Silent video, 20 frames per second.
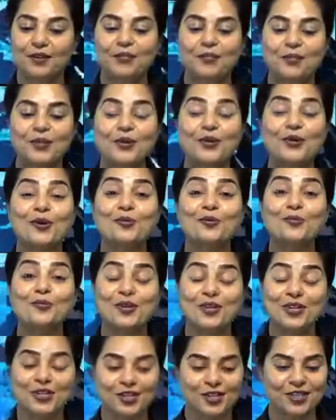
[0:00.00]
beyond
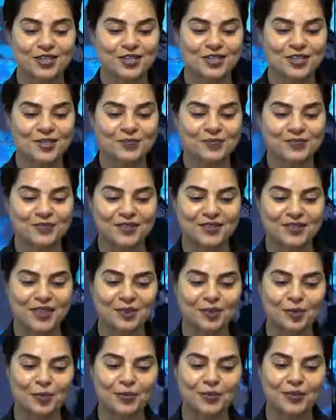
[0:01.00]
words,"
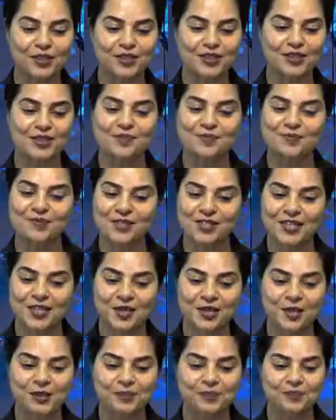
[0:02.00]
Sen Gupta
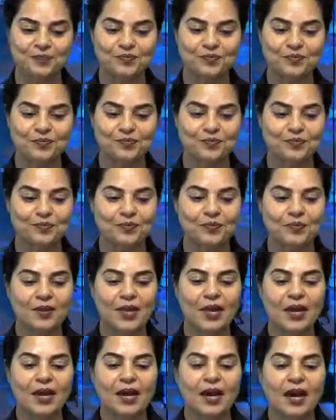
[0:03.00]
said.
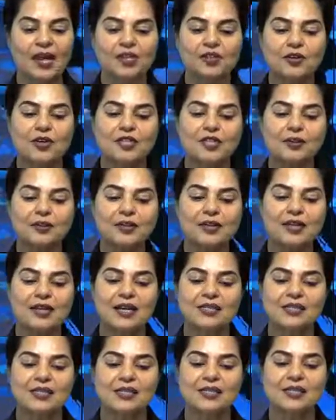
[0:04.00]
"I taught him in
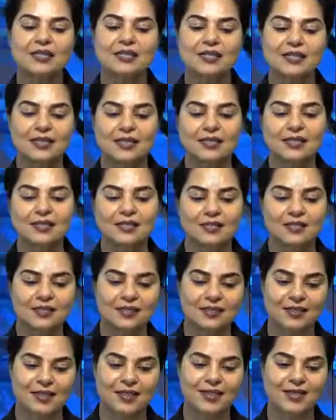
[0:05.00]
classes
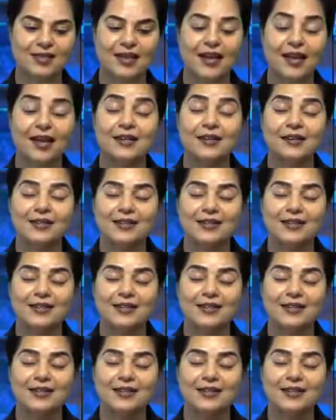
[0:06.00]
6 and